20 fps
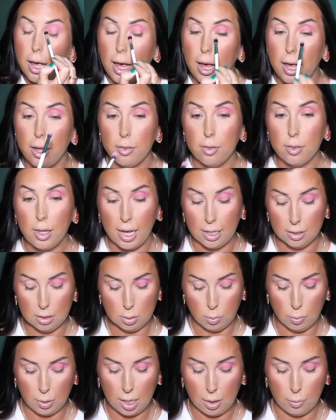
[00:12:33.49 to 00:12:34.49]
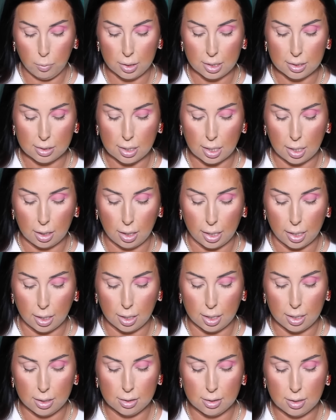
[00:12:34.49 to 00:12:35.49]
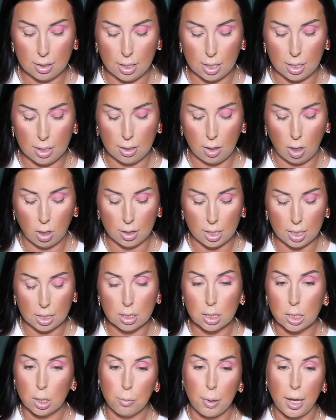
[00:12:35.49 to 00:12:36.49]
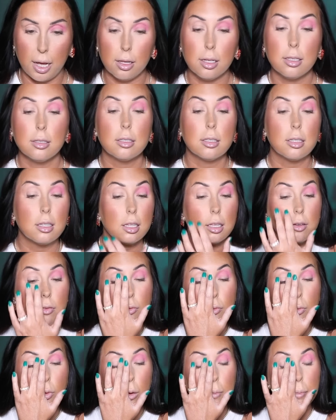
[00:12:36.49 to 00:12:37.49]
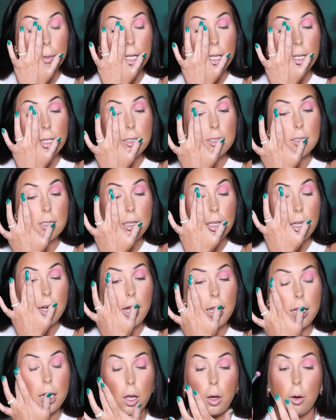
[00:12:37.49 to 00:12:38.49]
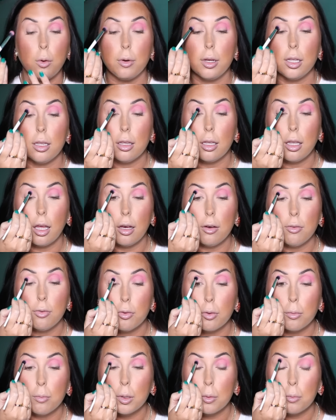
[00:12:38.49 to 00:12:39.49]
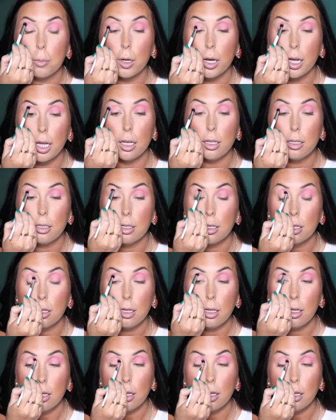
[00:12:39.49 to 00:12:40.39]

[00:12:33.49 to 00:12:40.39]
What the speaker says: And that's what I want to see, like, is the, are these two palettes the formulas that I know and love from the brand?